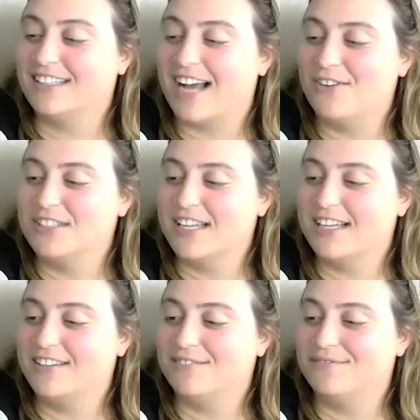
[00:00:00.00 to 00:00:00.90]
I was
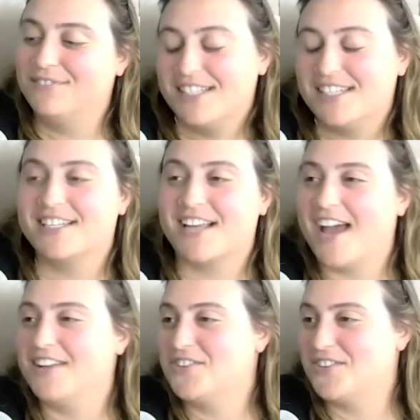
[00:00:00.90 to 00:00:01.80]
like, this is
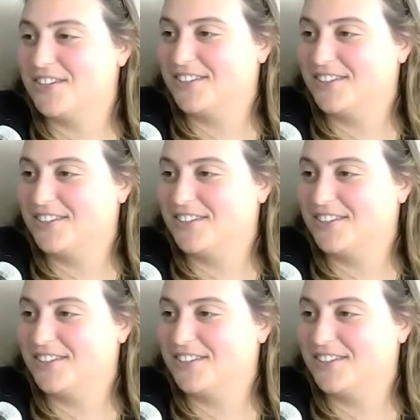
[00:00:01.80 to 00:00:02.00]
sketch.